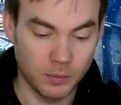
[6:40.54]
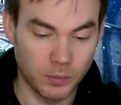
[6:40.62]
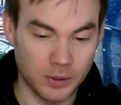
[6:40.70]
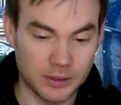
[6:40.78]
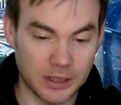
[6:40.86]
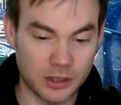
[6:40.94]

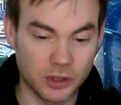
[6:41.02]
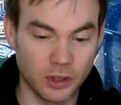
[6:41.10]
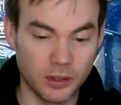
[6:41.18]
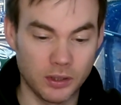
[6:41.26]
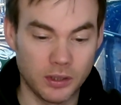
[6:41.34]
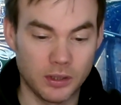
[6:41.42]
Once that's
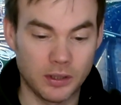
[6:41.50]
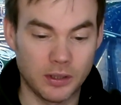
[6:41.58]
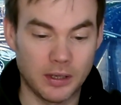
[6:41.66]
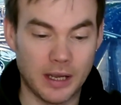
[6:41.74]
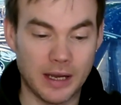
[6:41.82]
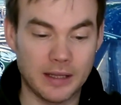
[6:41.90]
done,
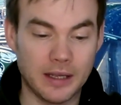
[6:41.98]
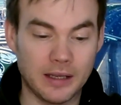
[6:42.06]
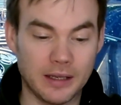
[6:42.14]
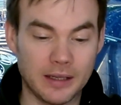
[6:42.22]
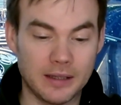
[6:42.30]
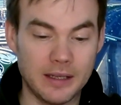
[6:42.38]
I can then
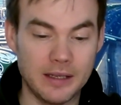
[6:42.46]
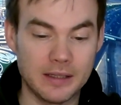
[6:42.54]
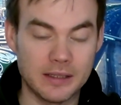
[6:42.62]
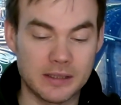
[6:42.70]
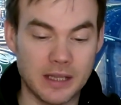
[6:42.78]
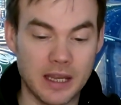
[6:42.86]
click the
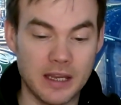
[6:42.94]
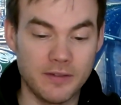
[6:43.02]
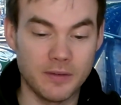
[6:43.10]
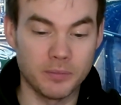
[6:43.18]
save